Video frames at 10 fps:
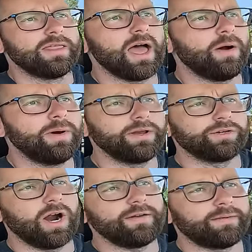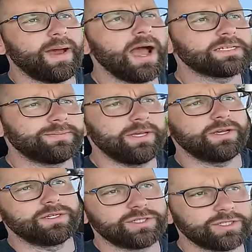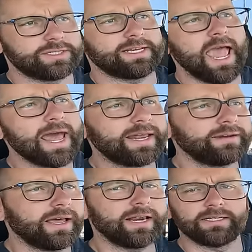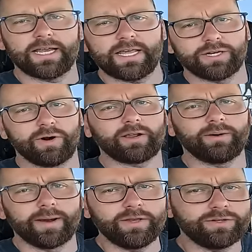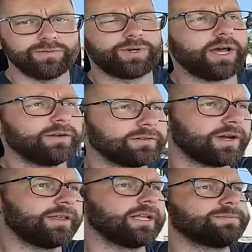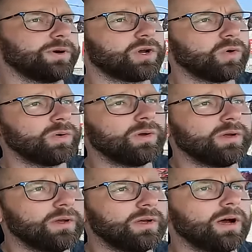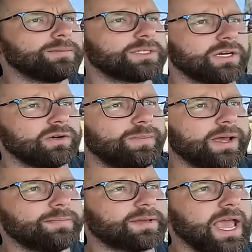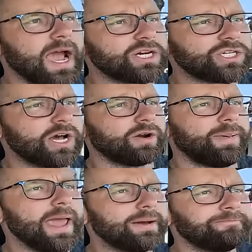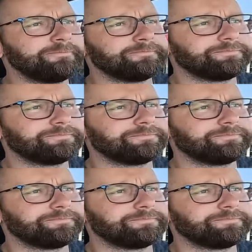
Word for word: that when you're driving past me, you can just scan it and it'll take you directly to my YouTube channel. So I think that's pretty cool. I'm just gonna go pick up the cash now to pay him.